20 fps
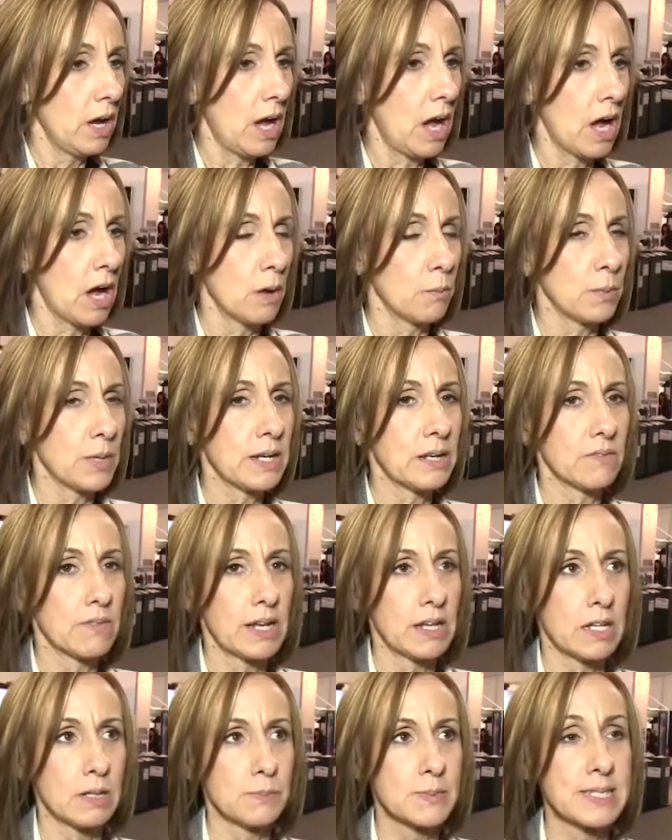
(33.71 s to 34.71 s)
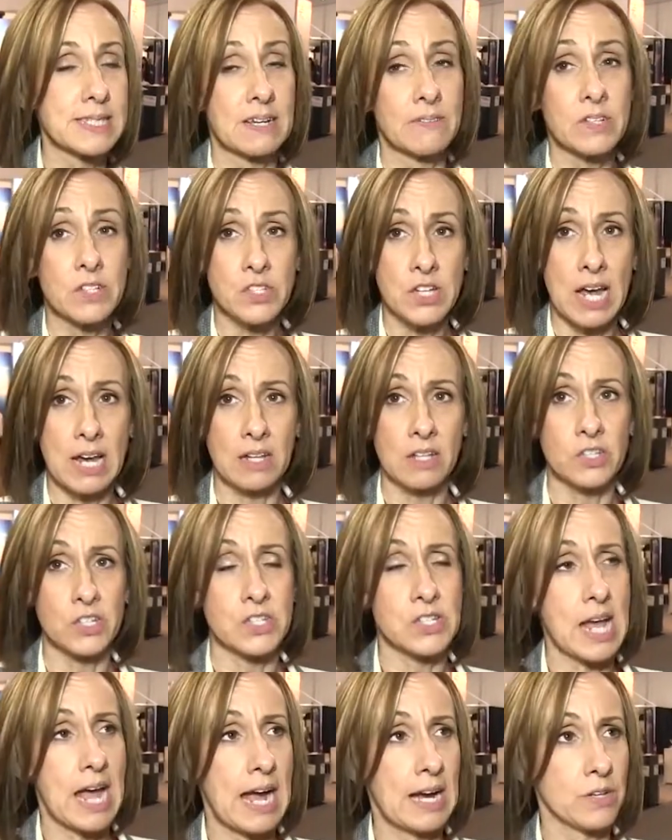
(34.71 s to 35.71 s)
Um, we develop seven
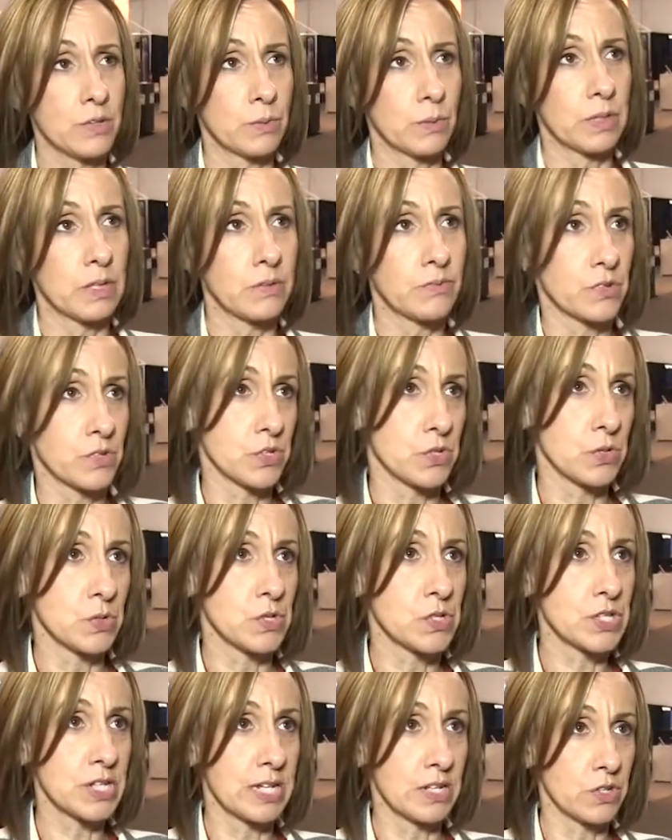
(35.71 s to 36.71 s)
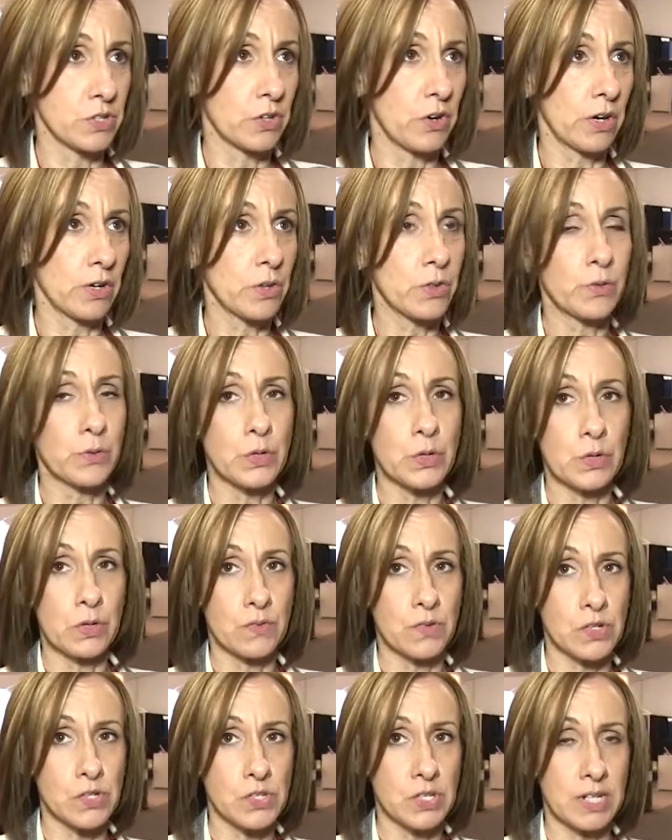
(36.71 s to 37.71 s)
challenges annually for students kindergarten through
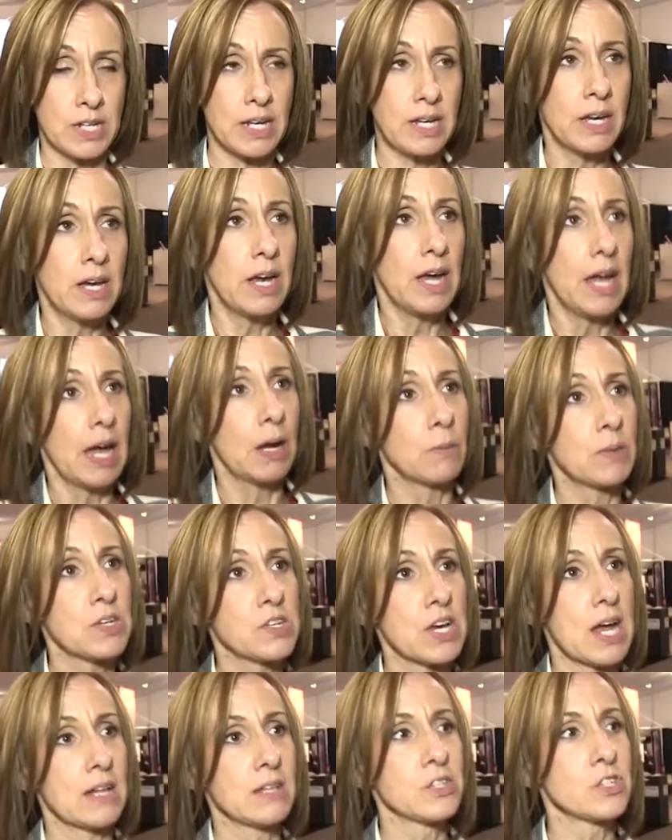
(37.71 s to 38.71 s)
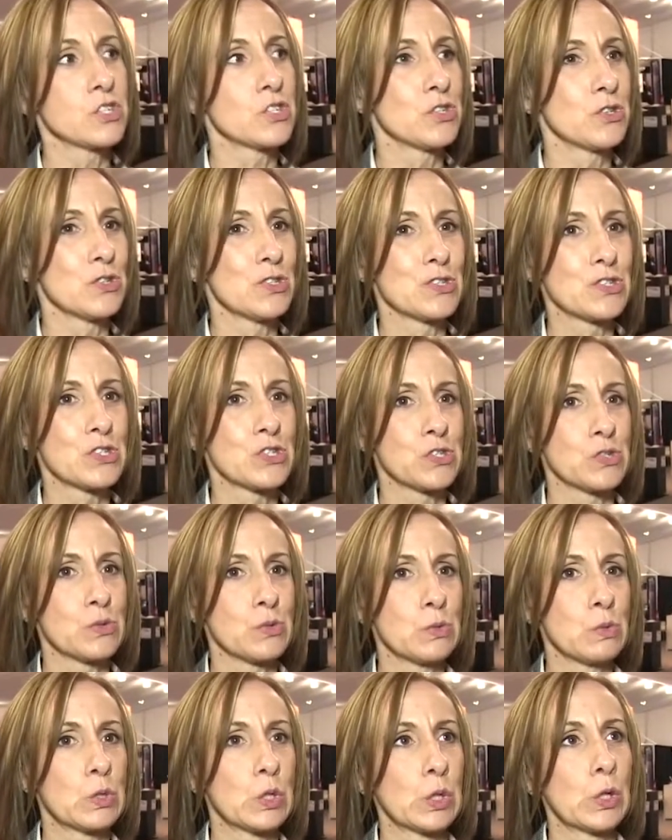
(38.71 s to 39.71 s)
university, and we challenge students
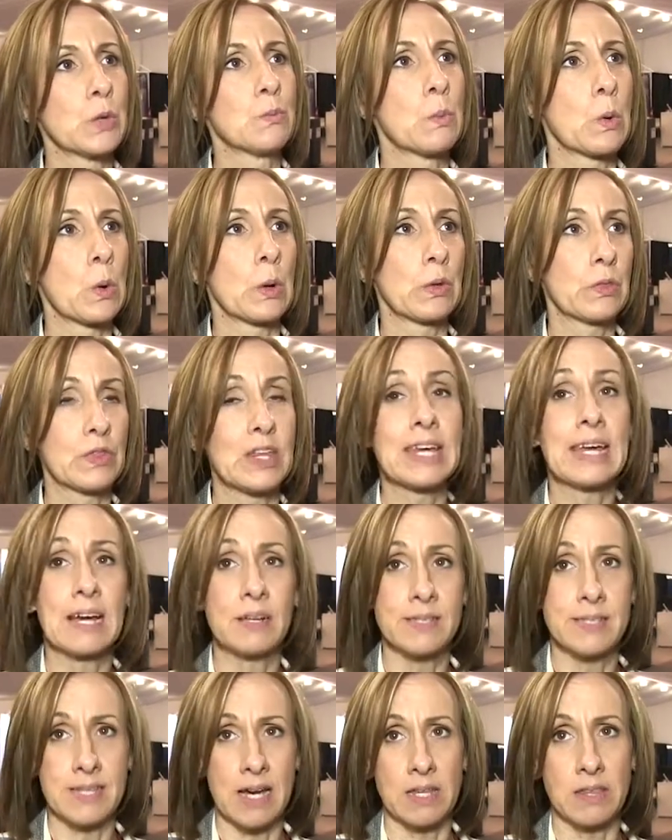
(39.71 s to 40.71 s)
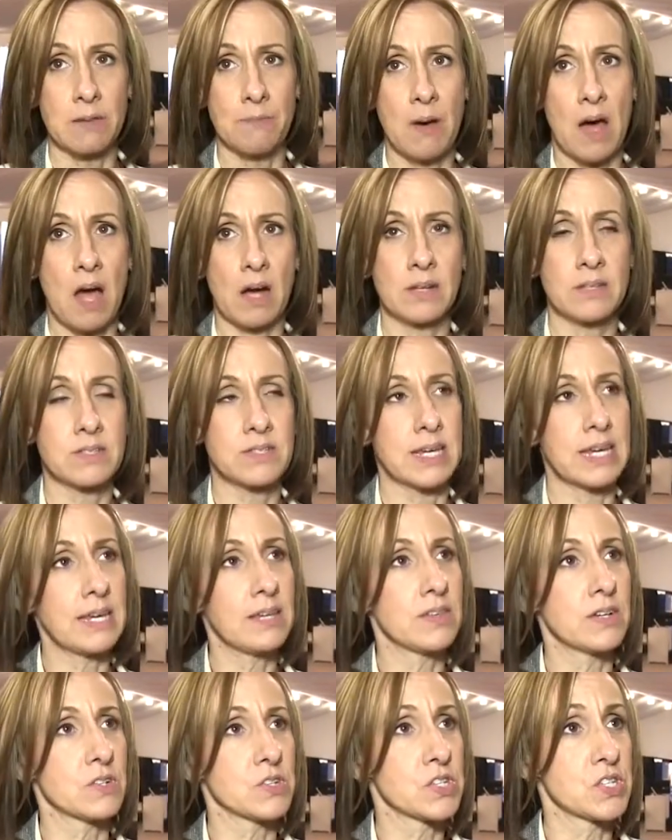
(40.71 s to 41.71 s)
to learn more, think outside the box,
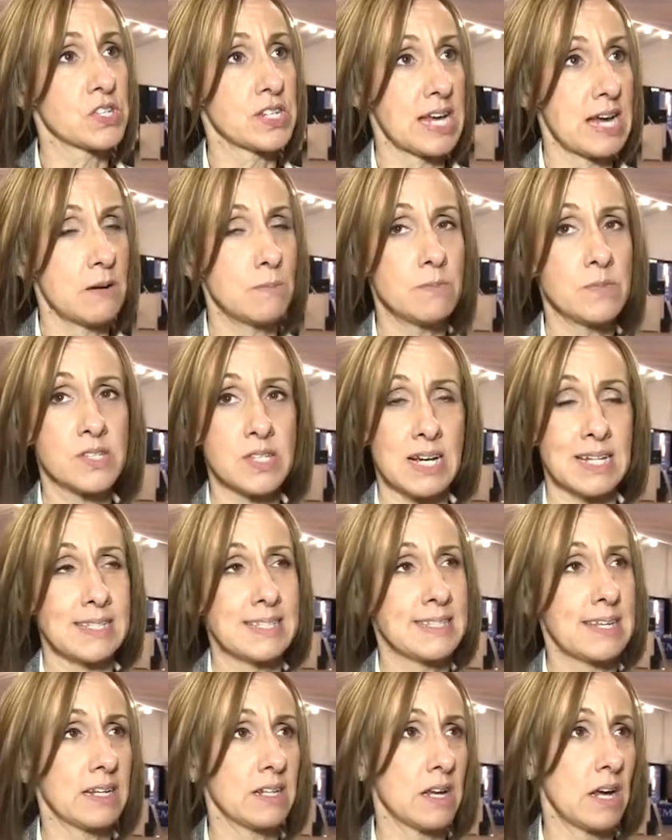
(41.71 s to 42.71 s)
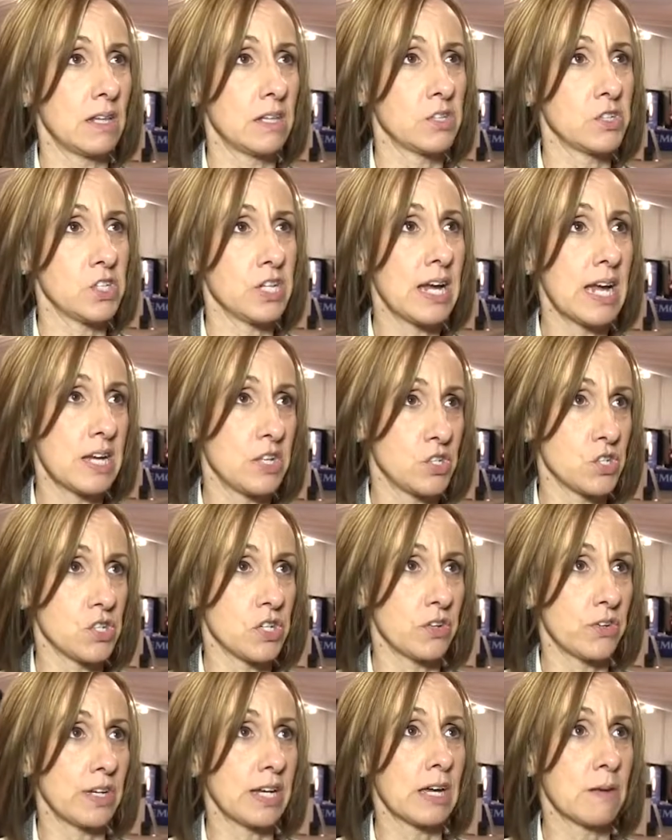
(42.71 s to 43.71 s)
take their STEM, science, technology,
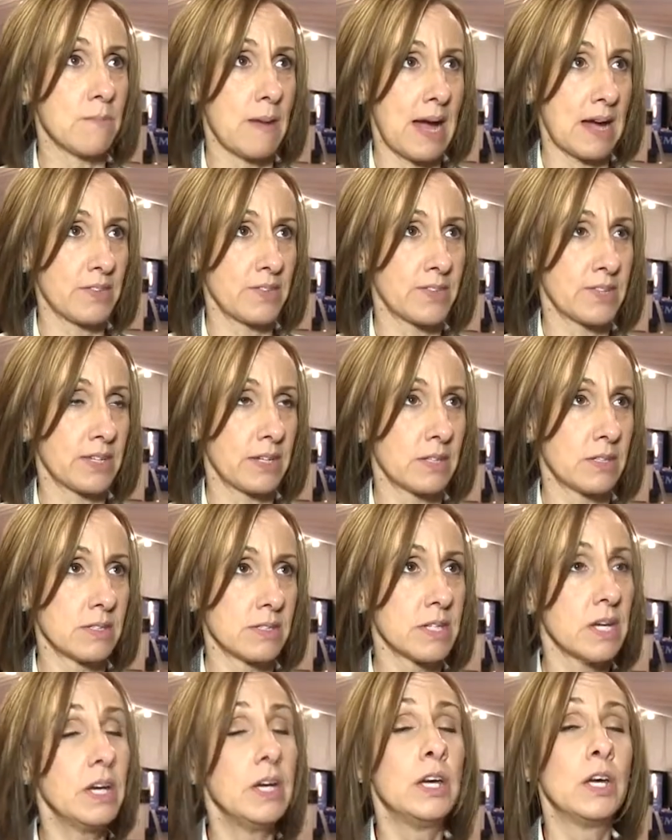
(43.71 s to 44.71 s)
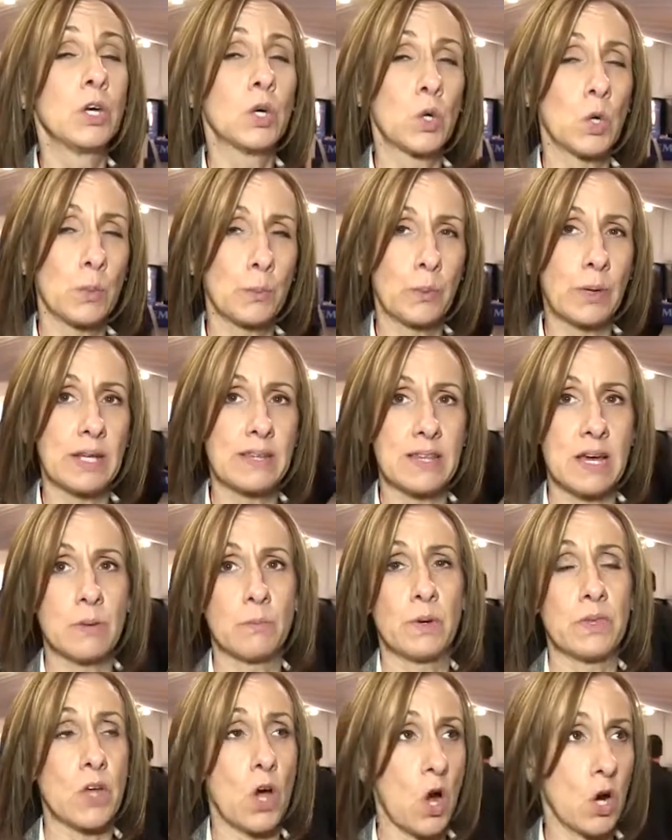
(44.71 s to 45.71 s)
engineering, and math skills, incorporate
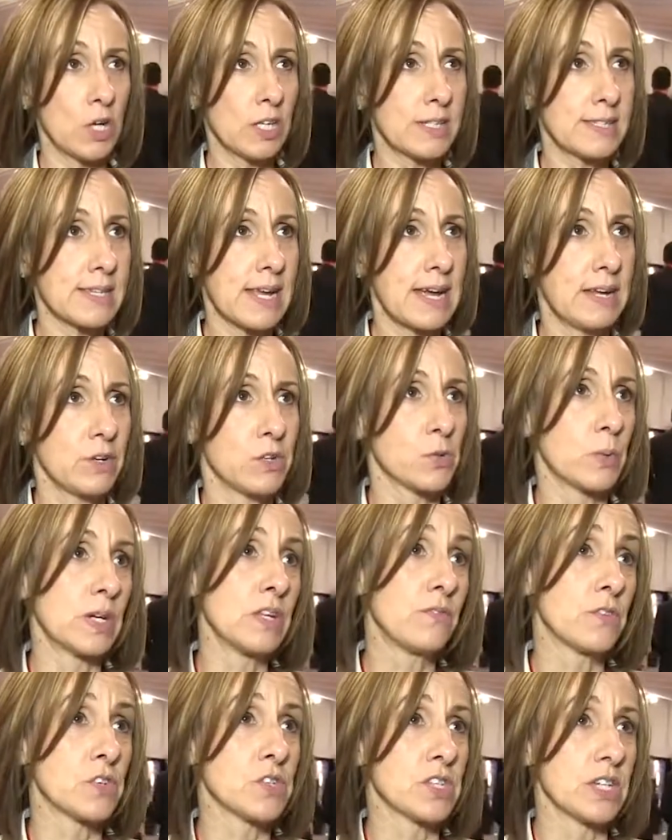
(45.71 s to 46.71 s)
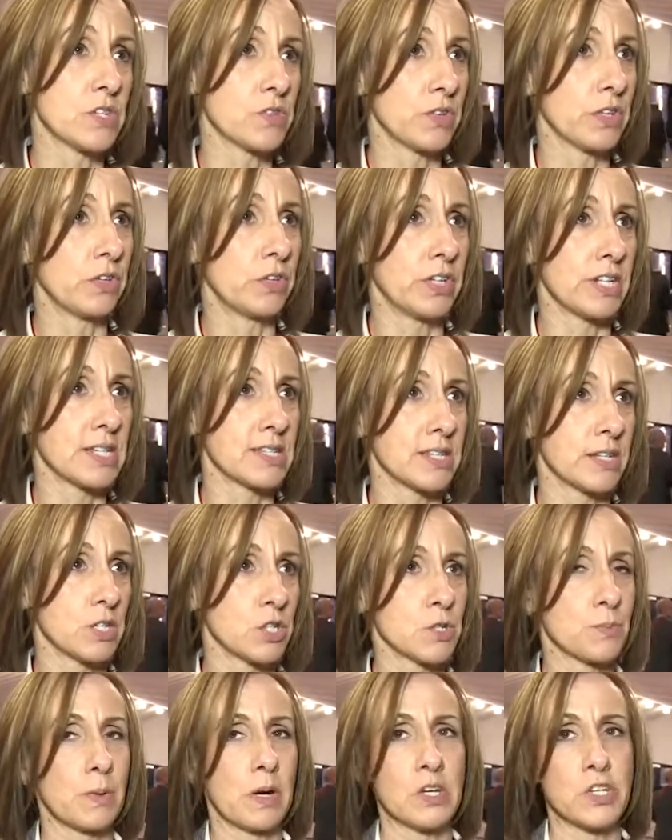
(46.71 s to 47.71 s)
them with arts and 21st century learning
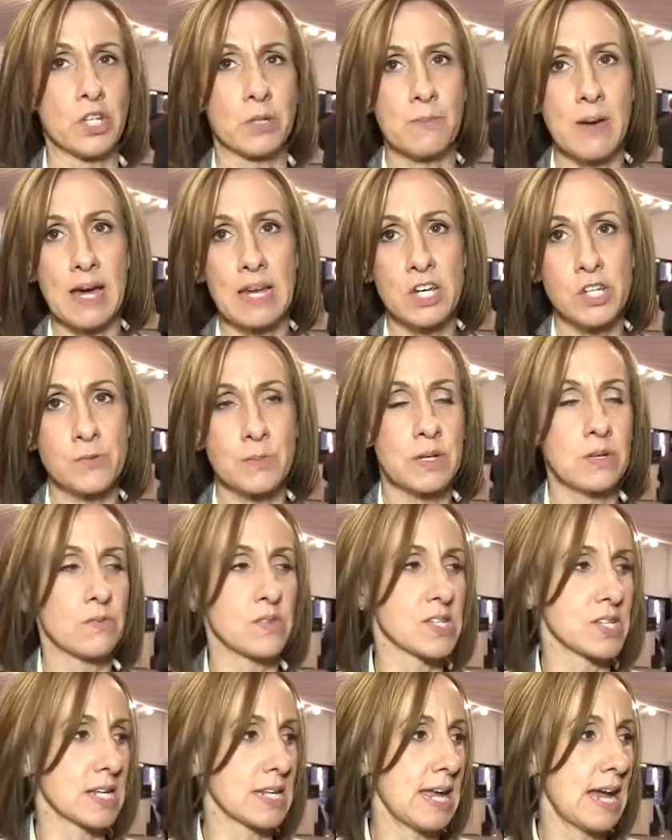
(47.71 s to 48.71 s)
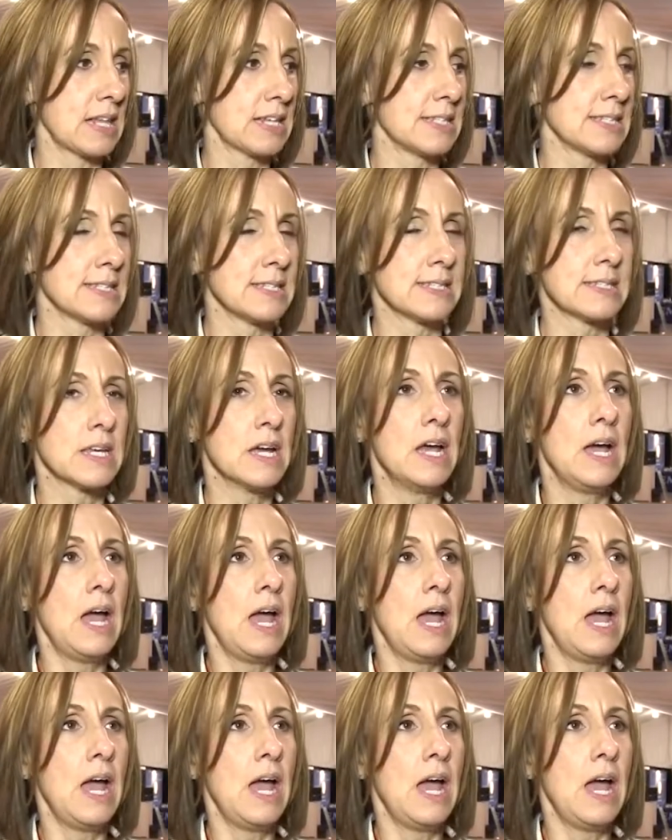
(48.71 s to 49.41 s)
skills, project management, risk analysis,